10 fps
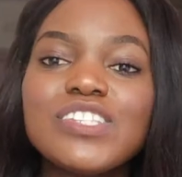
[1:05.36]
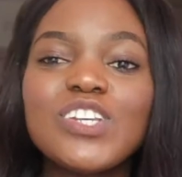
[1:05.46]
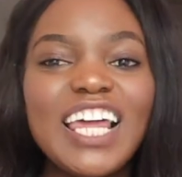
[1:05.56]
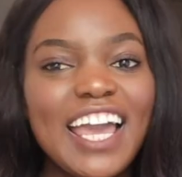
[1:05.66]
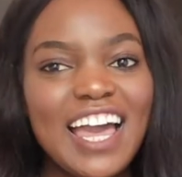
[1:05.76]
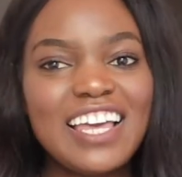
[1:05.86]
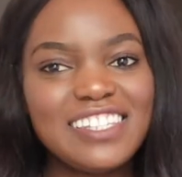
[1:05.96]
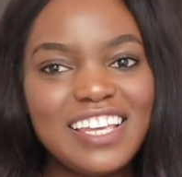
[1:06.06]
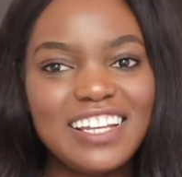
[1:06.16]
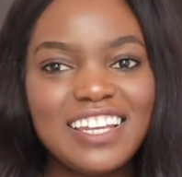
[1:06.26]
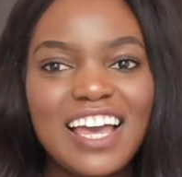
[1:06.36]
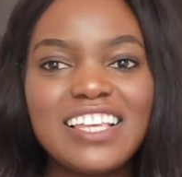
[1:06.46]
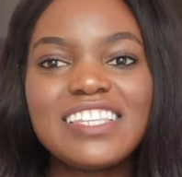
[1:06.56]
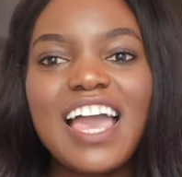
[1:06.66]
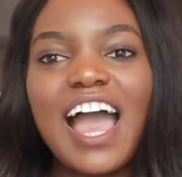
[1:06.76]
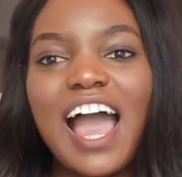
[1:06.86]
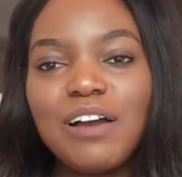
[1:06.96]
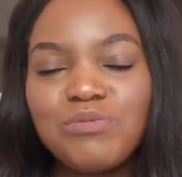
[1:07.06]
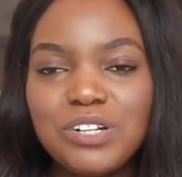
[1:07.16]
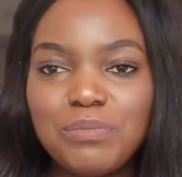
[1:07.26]
So like I said guys,
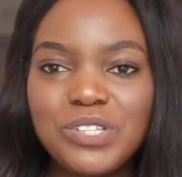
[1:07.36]
I'm going to